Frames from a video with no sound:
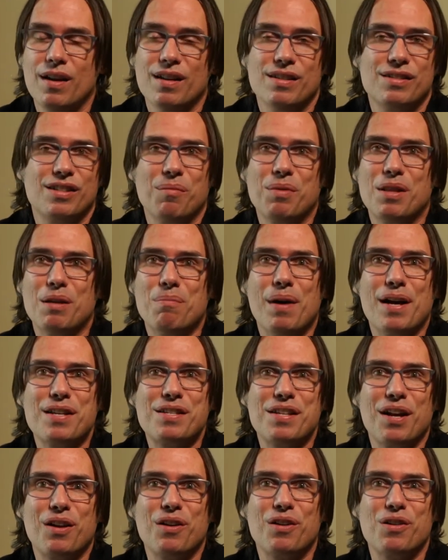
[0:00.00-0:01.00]
Some of the
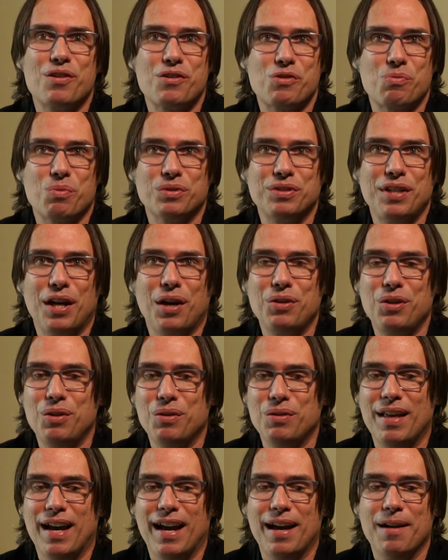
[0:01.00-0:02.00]
best editors will tell
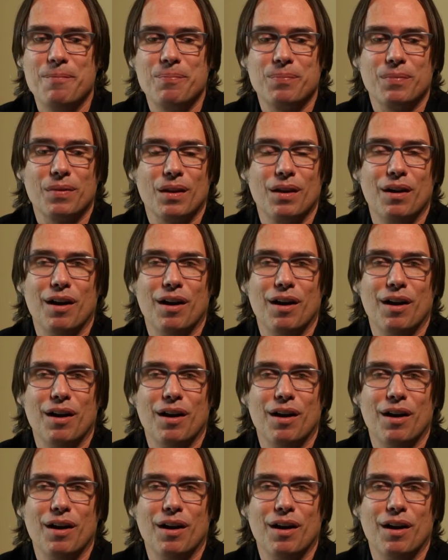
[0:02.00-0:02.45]
you that